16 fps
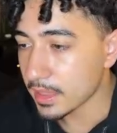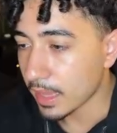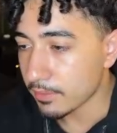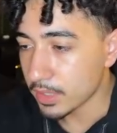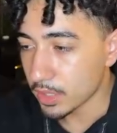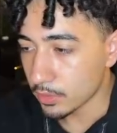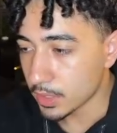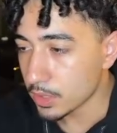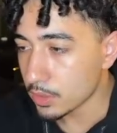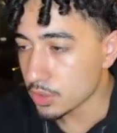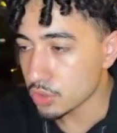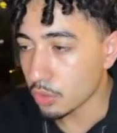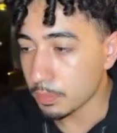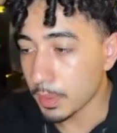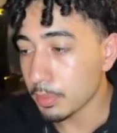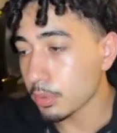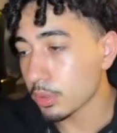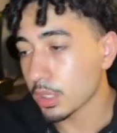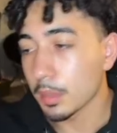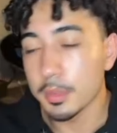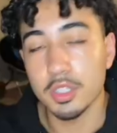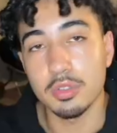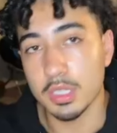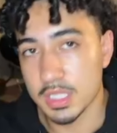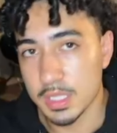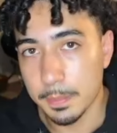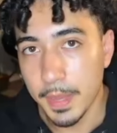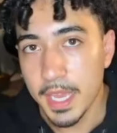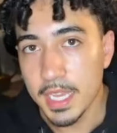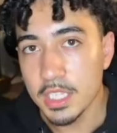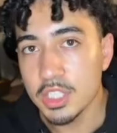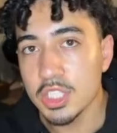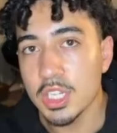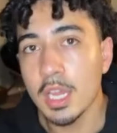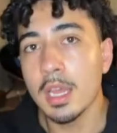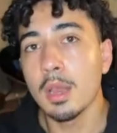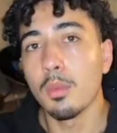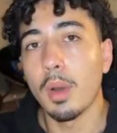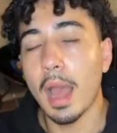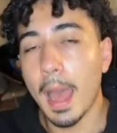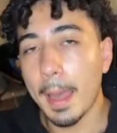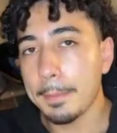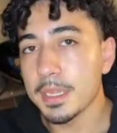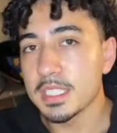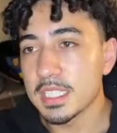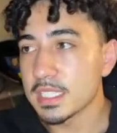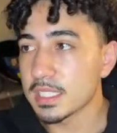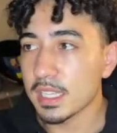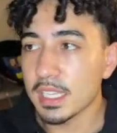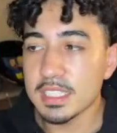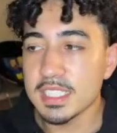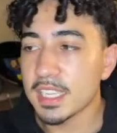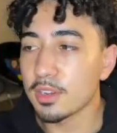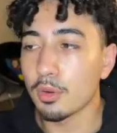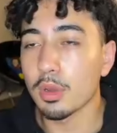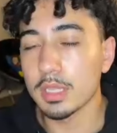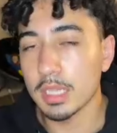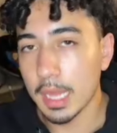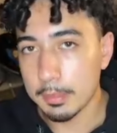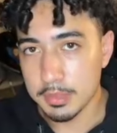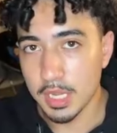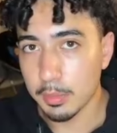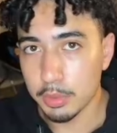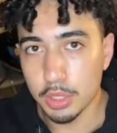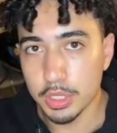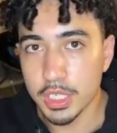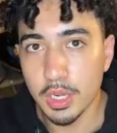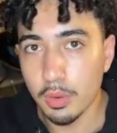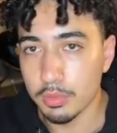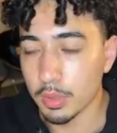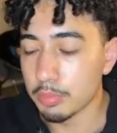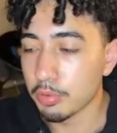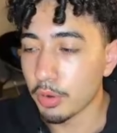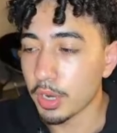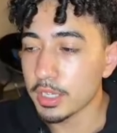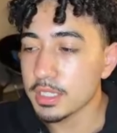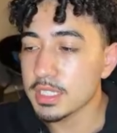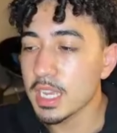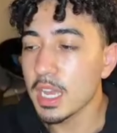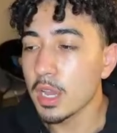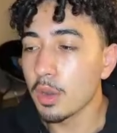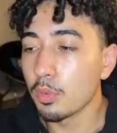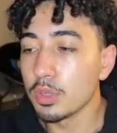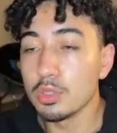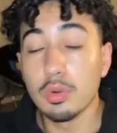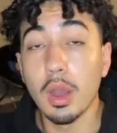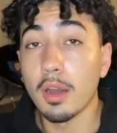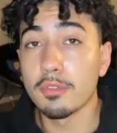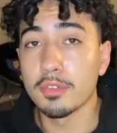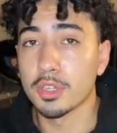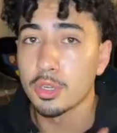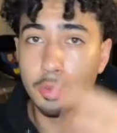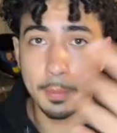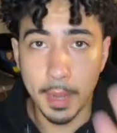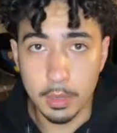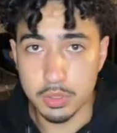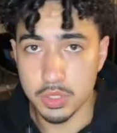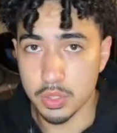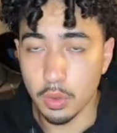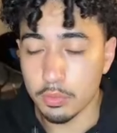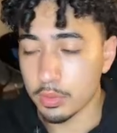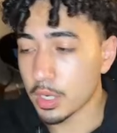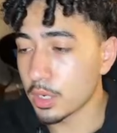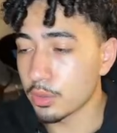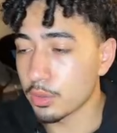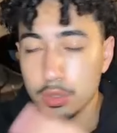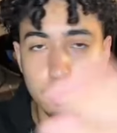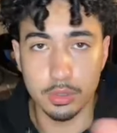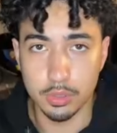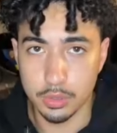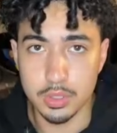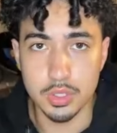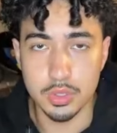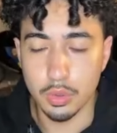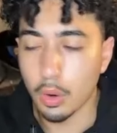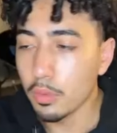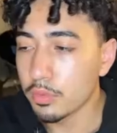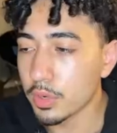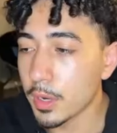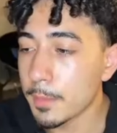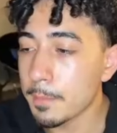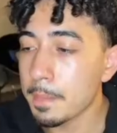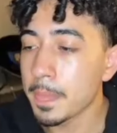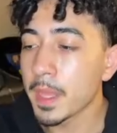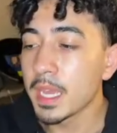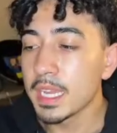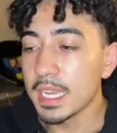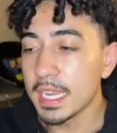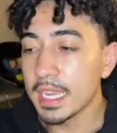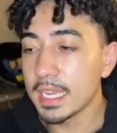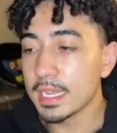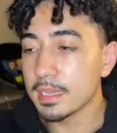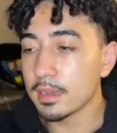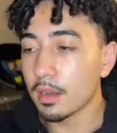that video here. So if people are coming across the page, what happens is, let's say you're on laptop looking over a product. When you hover your mouse over it or your cursor over it, it